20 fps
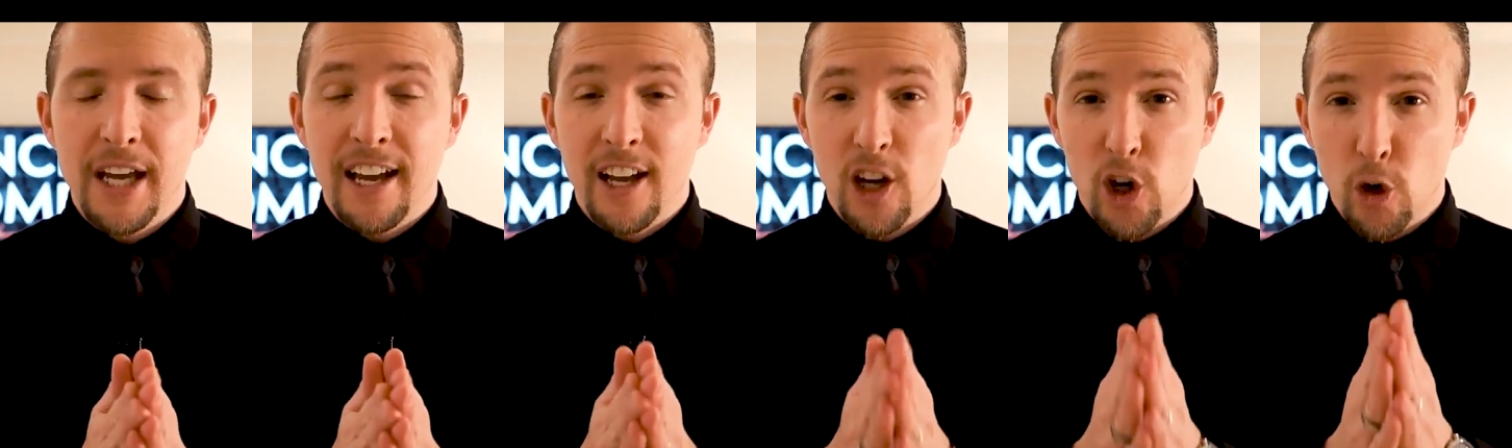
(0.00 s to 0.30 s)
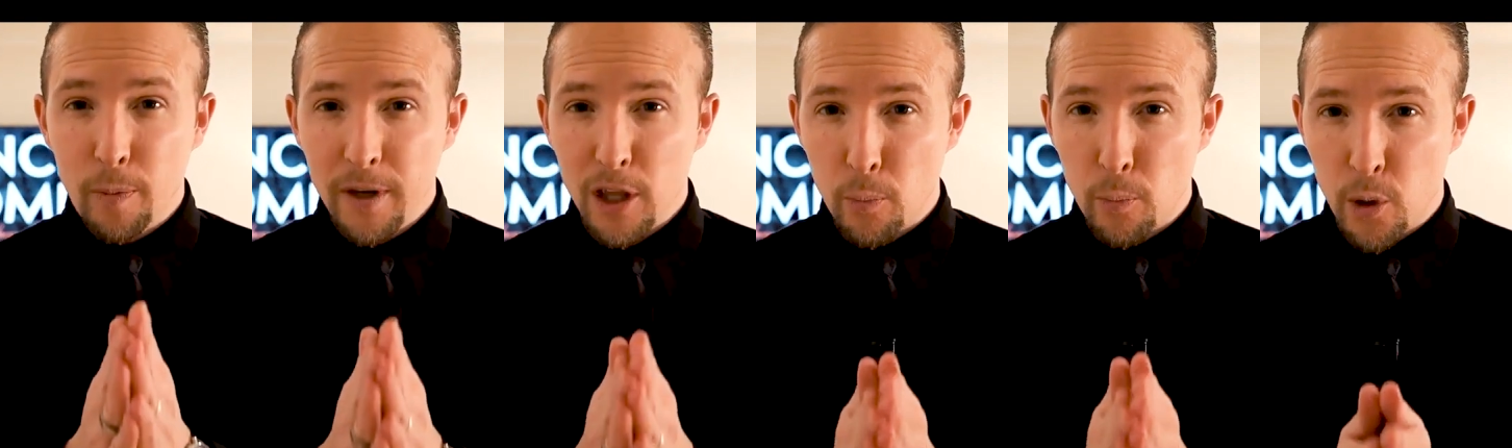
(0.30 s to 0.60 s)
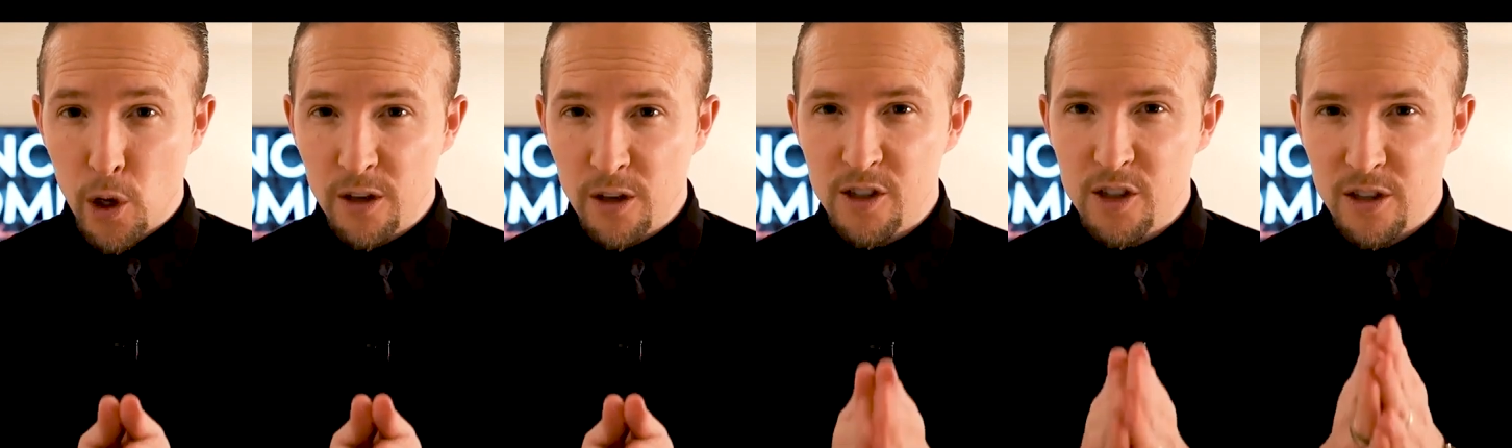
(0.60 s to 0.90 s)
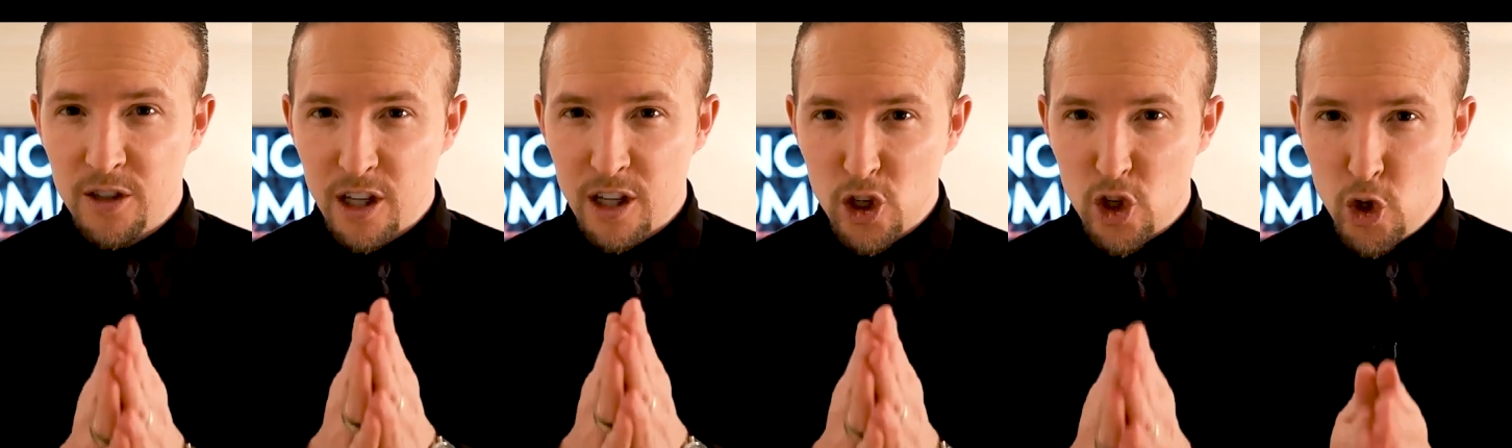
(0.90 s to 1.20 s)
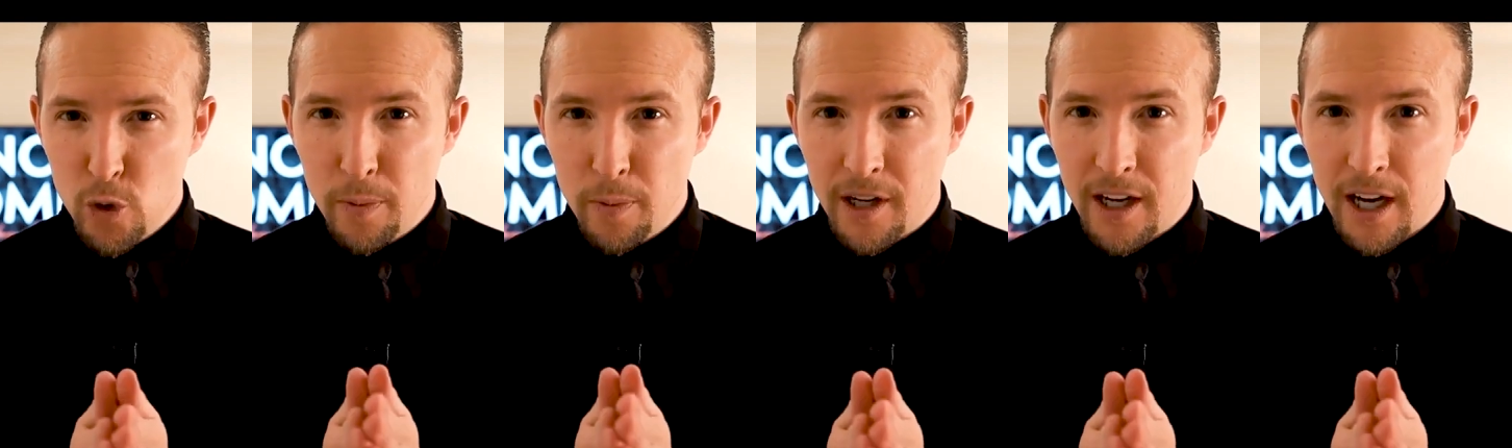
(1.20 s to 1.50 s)
It'll be the person that you
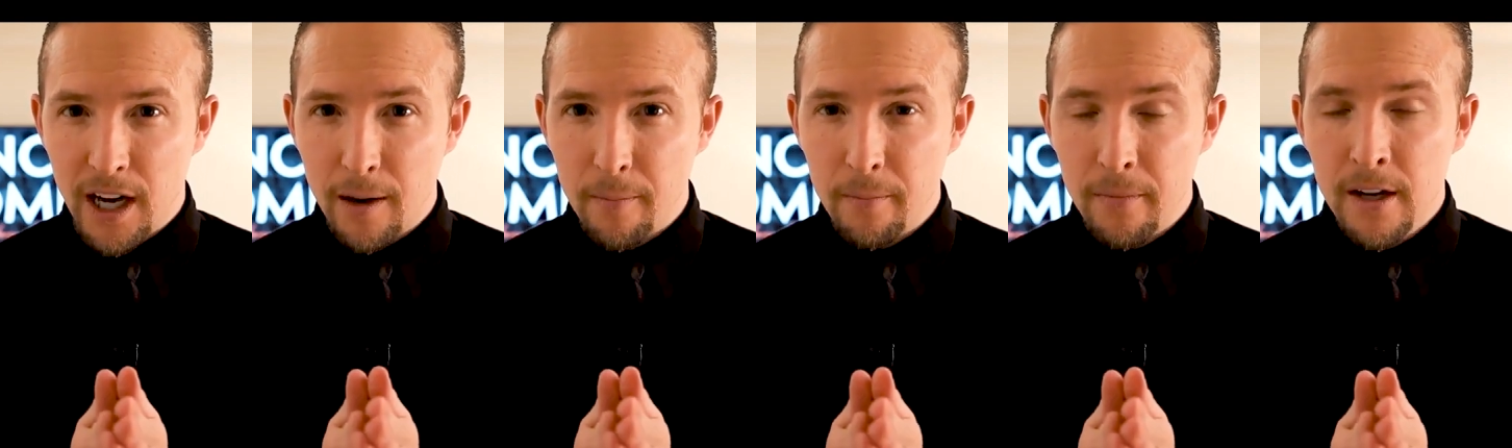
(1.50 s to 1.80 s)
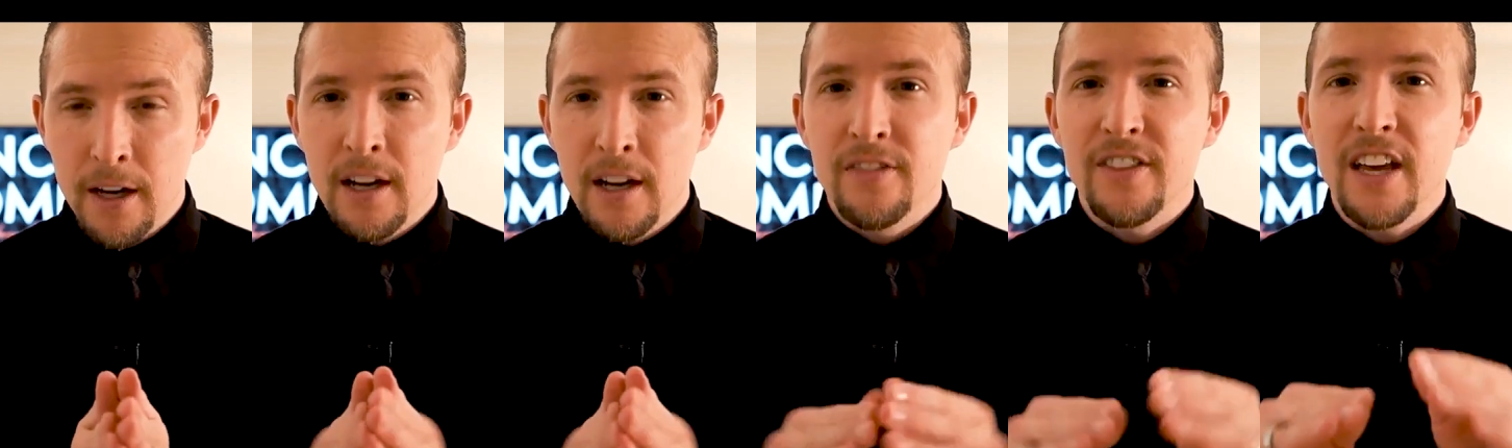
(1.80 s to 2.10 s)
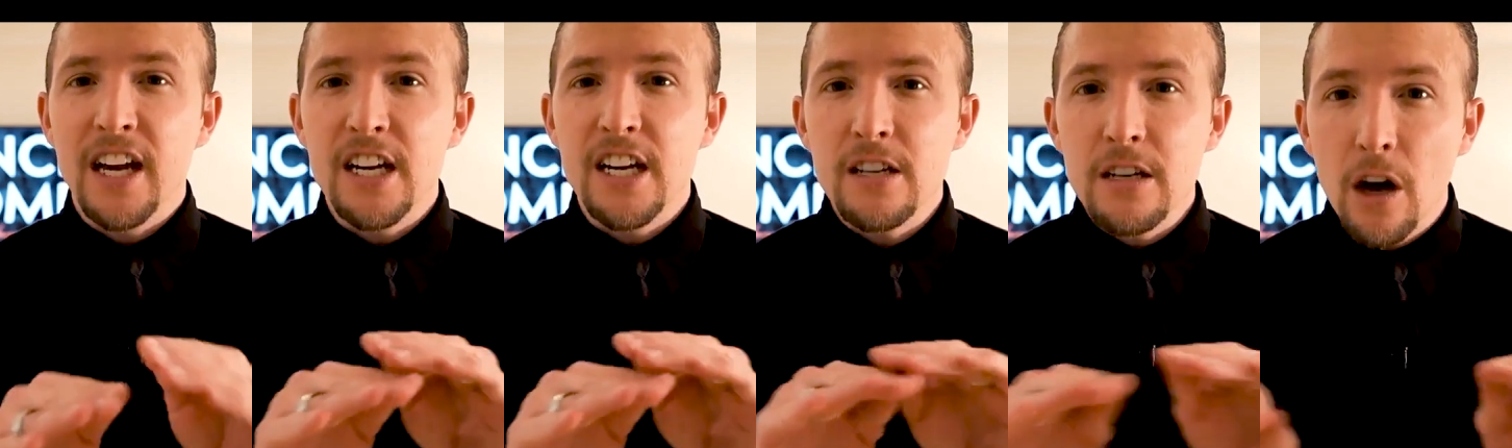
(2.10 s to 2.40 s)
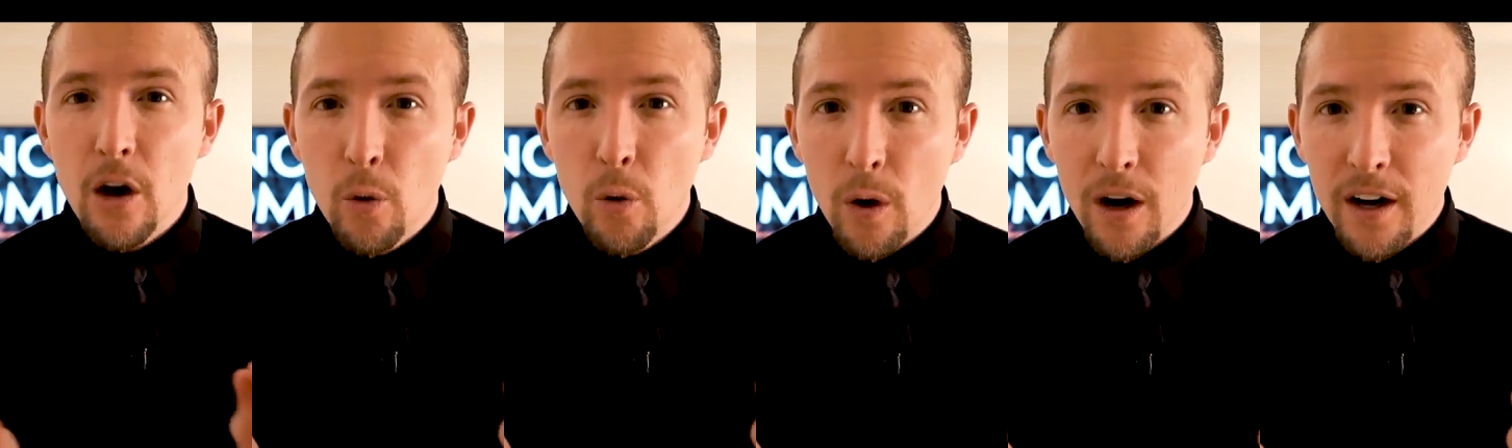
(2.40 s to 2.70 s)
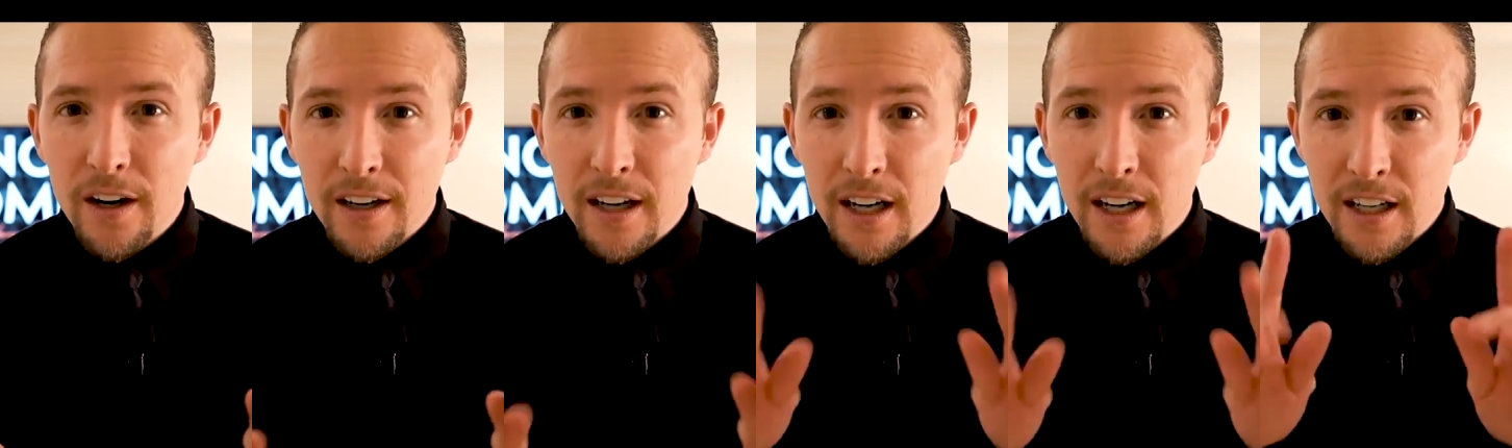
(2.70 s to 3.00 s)
become that no
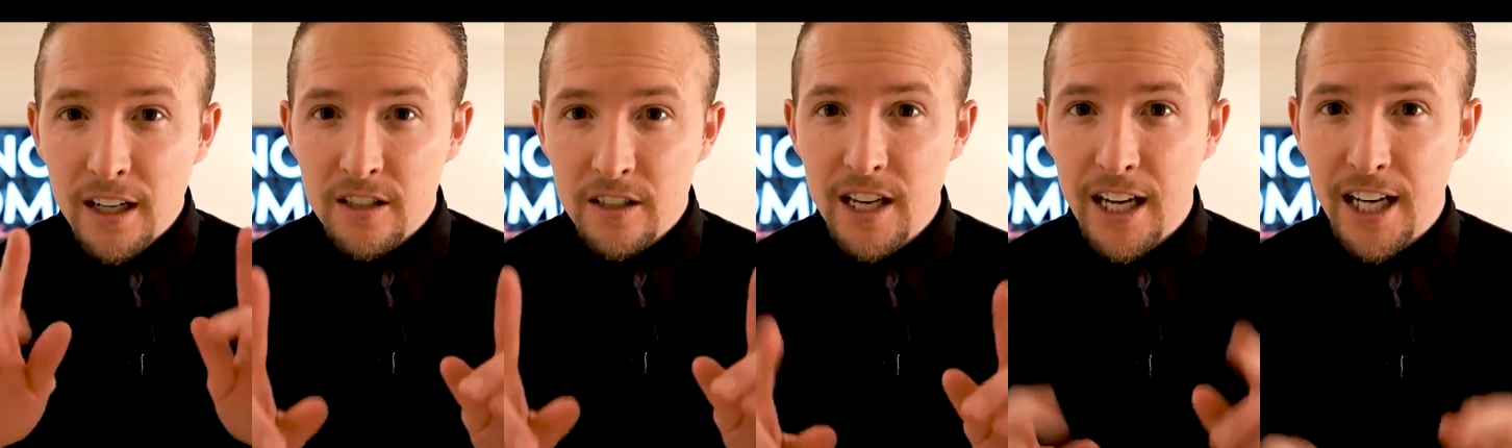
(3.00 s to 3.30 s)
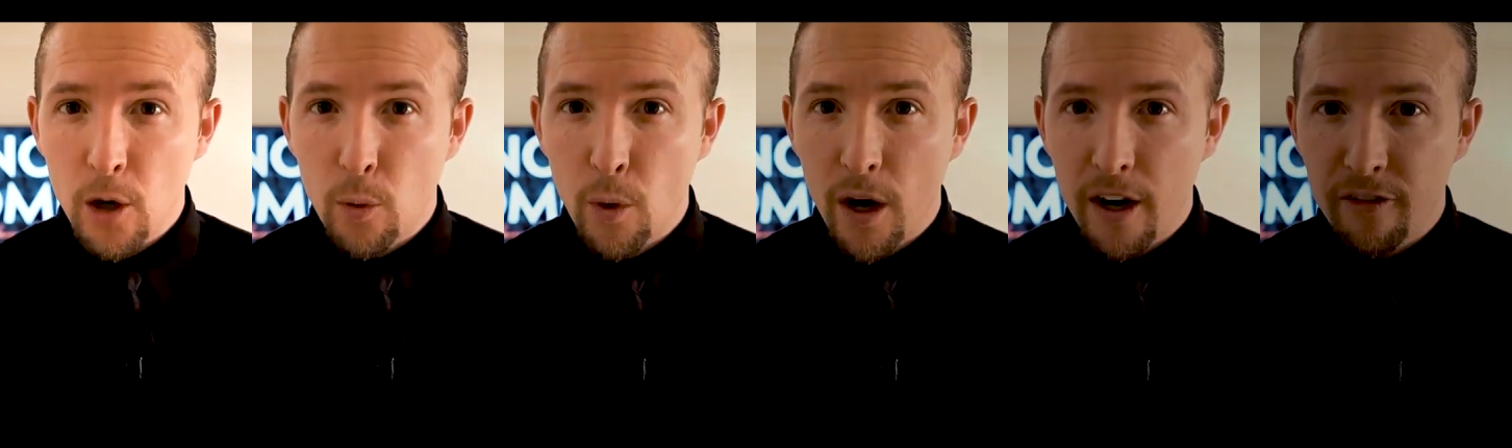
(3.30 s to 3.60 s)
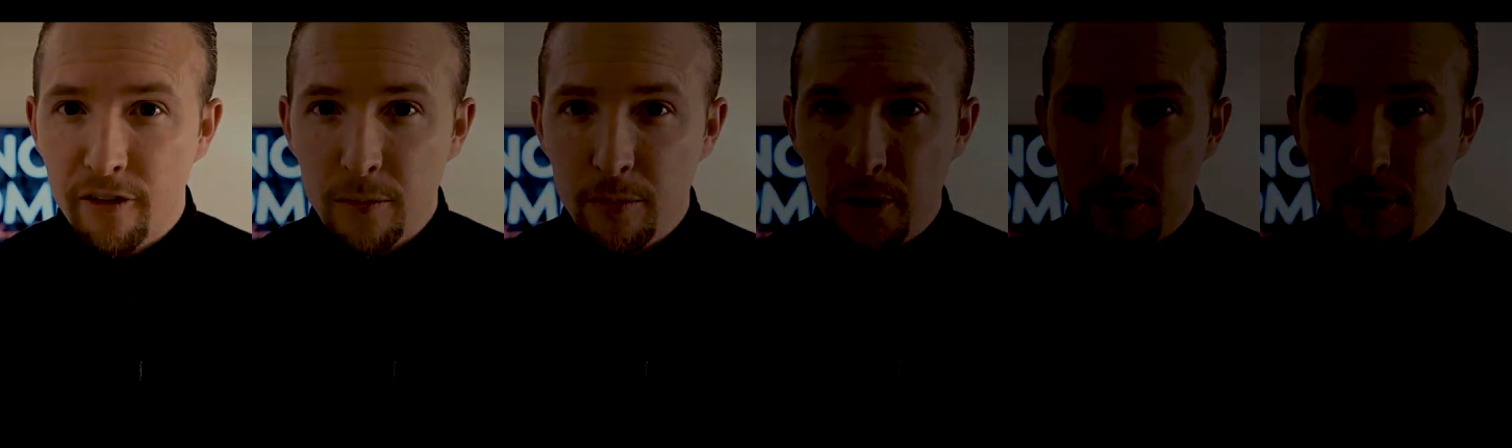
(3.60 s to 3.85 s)
one can take away from you.